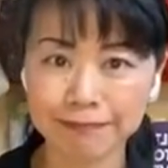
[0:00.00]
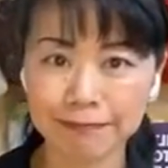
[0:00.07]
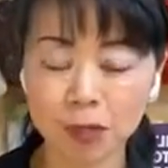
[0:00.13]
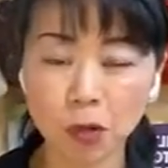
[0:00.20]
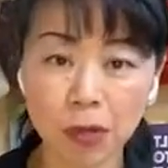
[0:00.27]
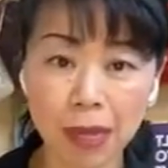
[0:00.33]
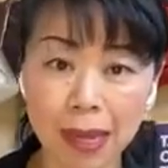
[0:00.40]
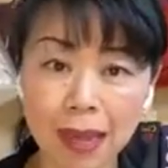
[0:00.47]

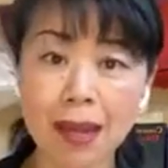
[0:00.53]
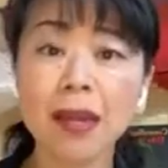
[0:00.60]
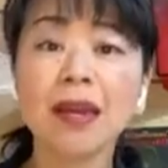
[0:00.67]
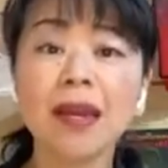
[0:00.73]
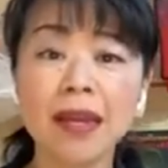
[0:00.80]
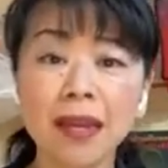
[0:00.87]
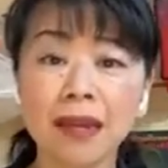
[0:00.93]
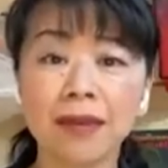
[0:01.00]
okay?
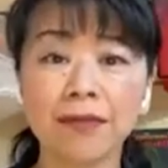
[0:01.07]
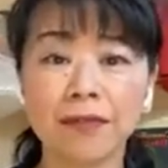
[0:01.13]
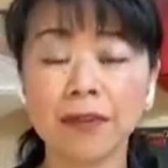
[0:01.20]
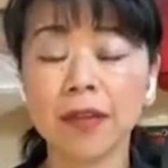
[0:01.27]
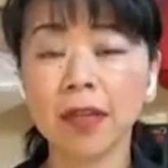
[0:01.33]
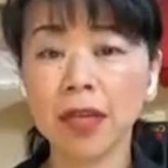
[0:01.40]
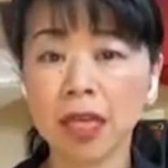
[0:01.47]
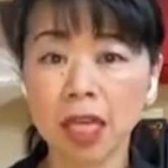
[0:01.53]
Live
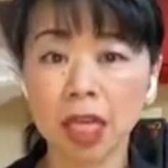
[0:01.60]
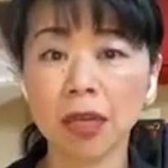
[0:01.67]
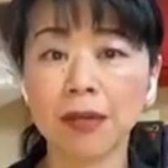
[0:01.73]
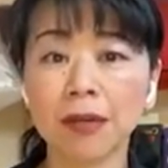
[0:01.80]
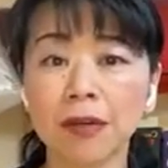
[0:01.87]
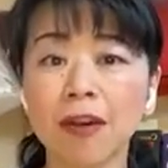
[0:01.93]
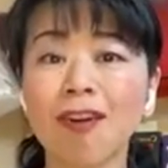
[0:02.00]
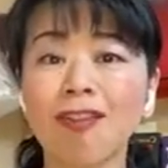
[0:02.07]

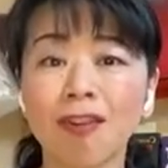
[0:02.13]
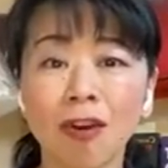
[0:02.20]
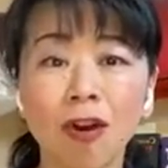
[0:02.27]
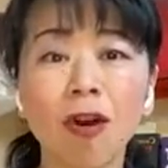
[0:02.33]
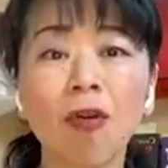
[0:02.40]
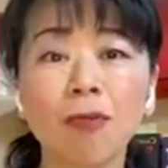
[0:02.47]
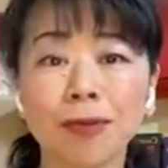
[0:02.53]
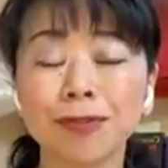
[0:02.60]
here
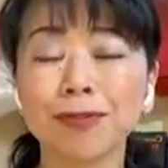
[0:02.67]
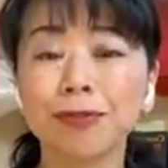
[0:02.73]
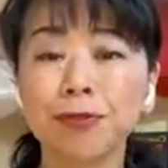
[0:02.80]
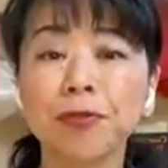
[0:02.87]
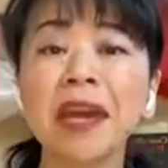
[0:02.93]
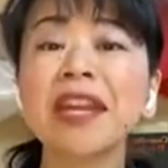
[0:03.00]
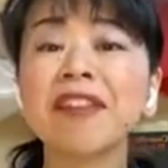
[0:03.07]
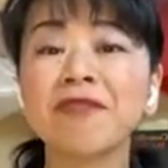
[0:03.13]
almost
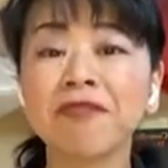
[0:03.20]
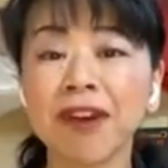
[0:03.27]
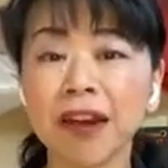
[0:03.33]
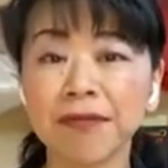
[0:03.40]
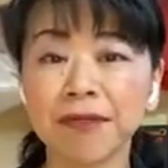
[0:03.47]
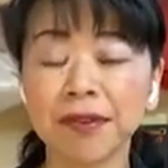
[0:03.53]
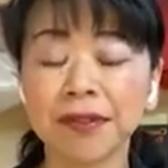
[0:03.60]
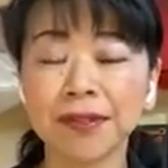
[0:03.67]

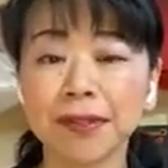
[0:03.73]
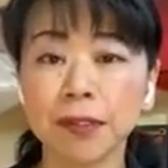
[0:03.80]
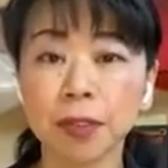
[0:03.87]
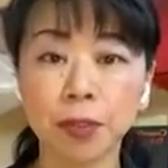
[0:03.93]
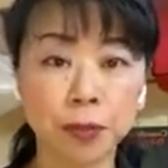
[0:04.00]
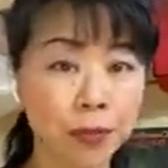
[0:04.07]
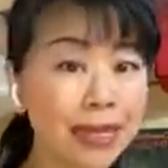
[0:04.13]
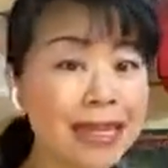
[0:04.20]
25 years,
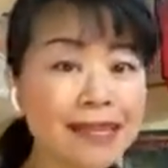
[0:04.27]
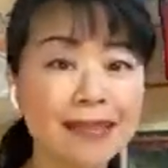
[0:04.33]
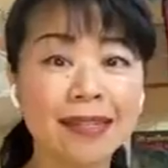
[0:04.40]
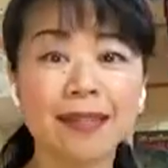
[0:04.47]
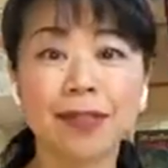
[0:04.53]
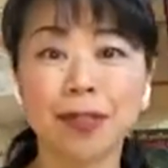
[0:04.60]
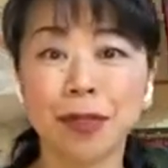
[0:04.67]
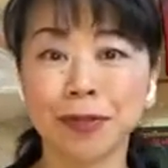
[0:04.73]

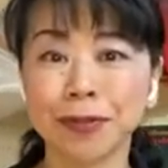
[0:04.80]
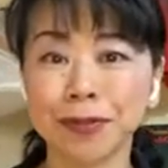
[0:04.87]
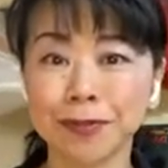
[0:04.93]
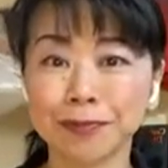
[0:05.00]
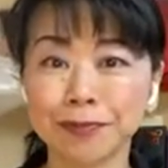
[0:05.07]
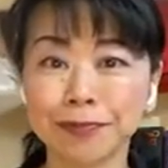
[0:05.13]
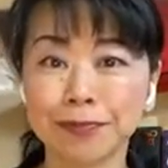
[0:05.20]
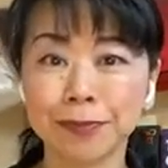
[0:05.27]
26 years,
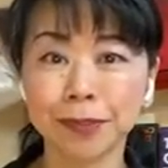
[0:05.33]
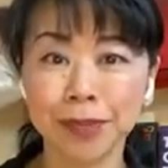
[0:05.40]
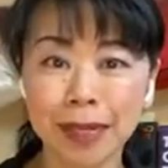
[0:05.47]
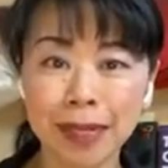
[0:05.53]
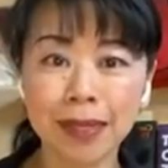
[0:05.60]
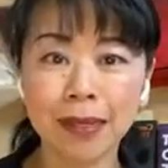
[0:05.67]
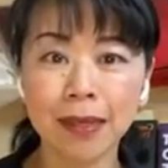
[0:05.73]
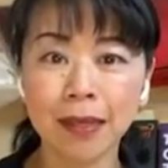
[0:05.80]

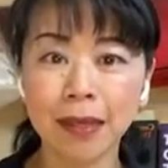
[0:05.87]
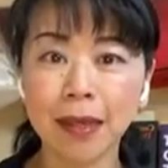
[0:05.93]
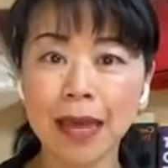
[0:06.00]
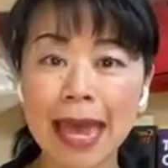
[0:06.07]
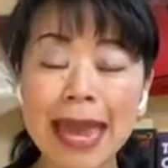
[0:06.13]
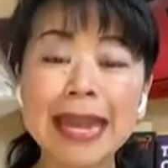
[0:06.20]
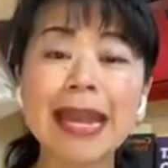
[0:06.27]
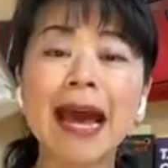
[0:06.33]
right?
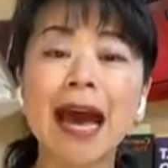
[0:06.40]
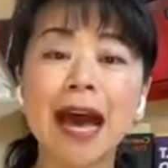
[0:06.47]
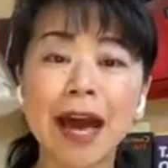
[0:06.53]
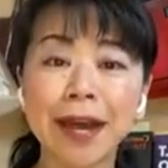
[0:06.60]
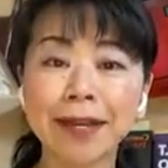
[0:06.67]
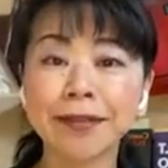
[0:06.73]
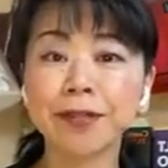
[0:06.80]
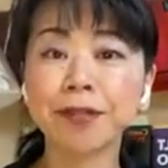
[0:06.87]
And
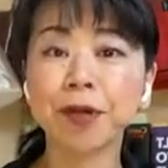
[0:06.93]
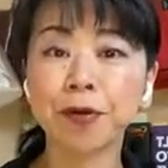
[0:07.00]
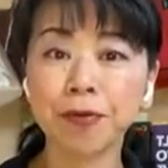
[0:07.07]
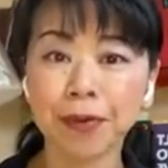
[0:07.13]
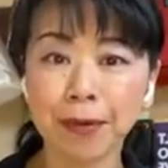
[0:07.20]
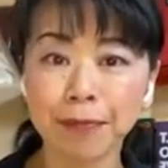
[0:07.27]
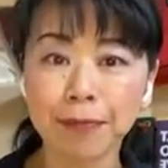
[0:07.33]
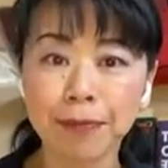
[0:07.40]
I know
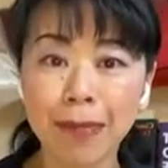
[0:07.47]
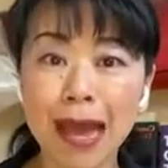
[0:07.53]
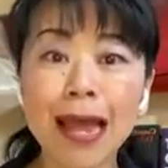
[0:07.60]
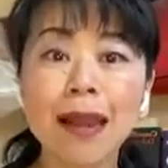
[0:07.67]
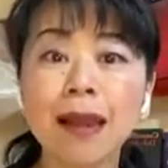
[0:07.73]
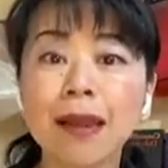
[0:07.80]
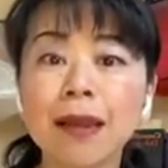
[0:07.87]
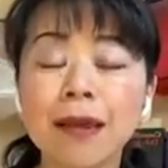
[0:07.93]
them.
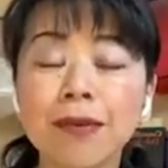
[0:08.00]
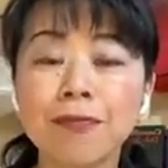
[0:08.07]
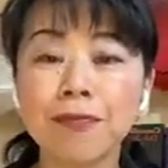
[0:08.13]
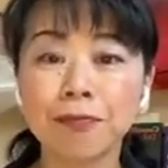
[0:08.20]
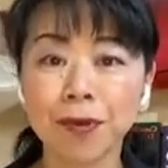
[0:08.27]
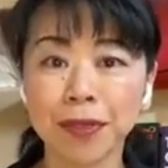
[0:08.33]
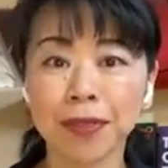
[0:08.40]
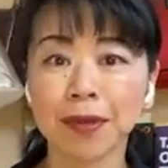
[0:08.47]
I live
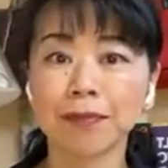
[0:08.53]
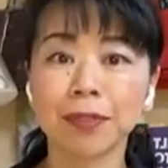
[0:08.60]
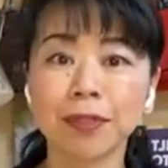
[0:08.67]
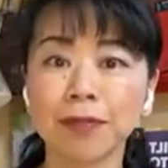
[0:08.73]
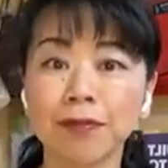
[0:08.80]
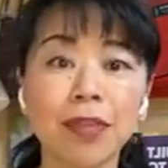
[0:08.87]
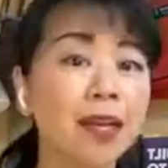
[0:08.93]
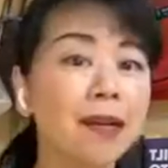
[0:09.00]
with them
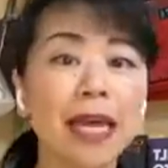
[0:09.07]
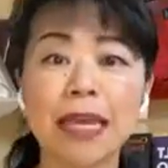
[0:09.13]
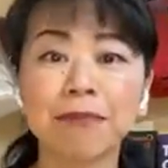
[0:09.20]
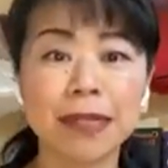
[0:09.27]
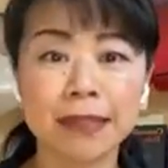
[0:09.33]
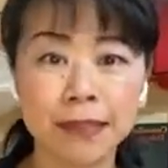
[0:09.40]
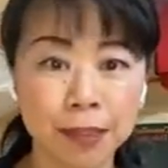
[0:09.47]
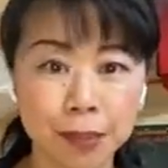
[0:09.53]
too. They're like
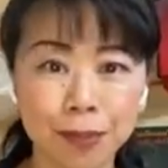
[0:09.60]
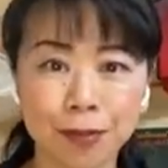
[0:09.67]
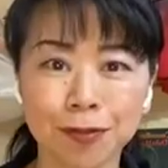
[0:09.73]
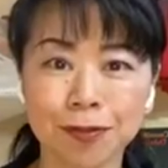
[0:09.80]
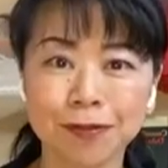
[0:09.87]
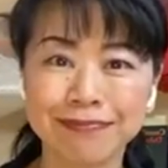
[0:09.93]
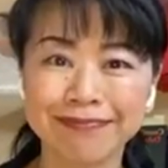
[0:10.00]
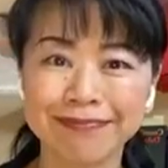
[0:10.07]
my
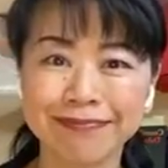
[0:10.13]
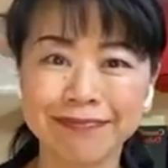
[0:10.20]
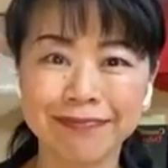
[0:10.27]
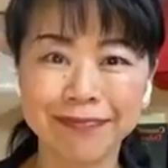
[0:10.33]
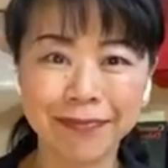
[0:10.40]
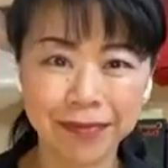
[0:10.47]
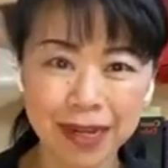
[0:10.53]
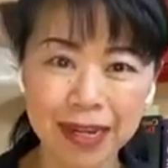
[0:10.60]
sisters,
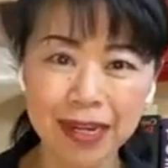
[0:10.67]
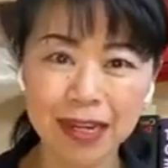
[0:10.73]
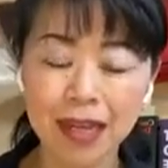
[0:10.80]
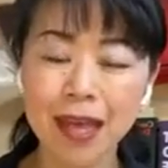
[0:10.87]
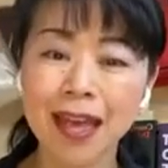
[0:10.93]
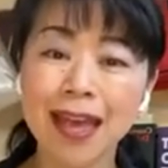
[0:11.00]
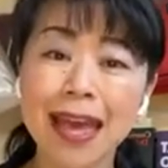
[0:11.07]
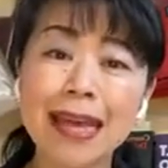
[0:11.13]
right?
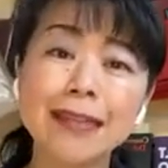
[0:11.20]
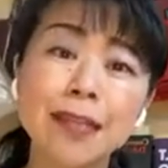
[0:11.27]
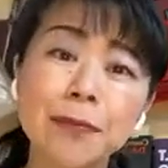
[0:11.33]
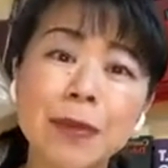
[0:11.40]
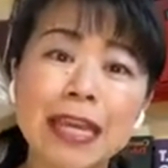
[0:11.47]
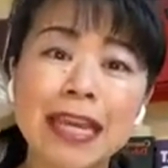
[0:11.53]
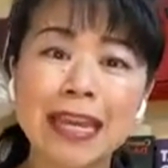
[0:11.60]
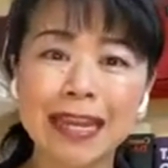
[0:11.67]
At the
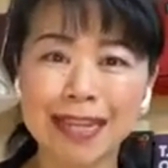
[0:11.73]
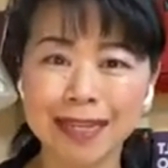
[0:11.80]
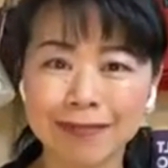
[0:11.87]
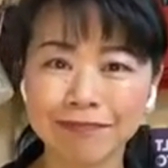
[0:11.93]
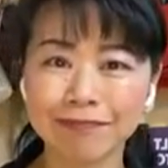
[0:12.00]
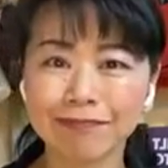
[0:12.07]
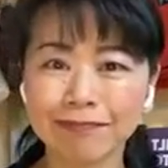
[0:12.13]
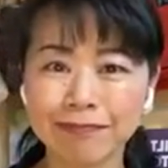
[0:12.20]
beginning,
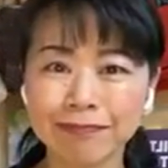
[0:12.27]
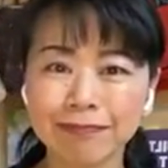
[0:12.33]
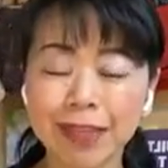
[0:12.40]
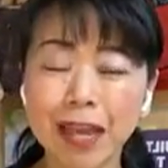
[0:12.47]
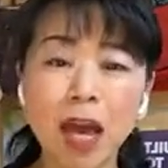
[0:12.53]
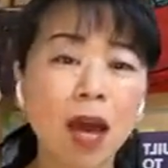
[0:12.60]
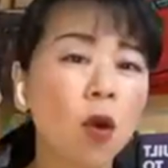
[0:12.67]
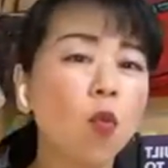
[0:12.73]

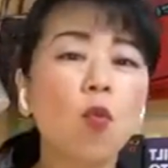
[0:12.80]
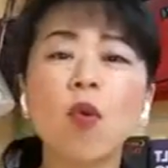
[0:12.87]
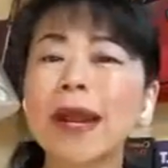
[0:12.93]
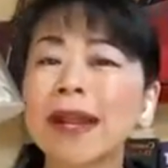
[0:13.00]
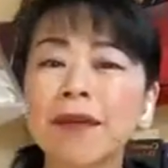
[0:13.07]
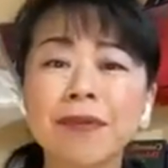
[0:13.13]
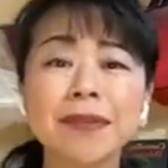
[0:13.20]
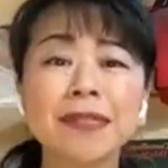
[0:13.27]

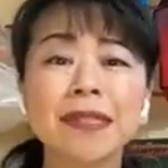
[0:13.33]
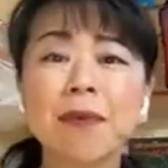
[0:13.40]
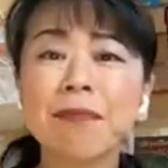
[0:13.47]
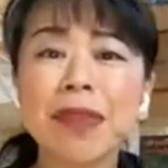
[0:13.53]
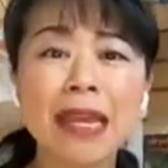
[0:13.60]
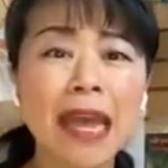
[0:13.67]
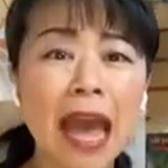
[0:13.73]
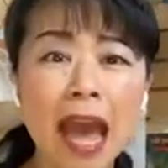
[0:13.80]
whenever
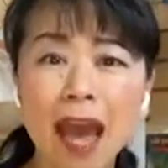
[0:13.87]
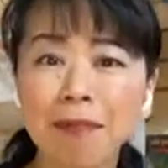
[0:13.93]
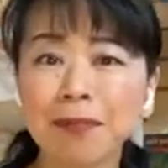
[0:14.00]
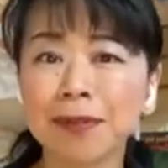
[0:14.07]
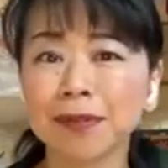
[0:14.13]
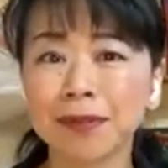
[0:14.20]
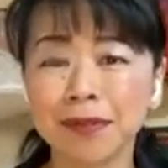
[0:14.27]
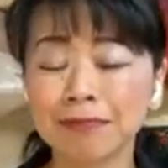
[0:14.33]
something
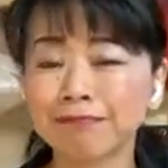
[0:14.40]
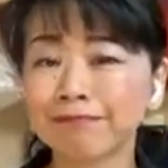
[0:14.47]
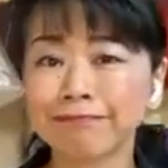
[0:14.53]
happens,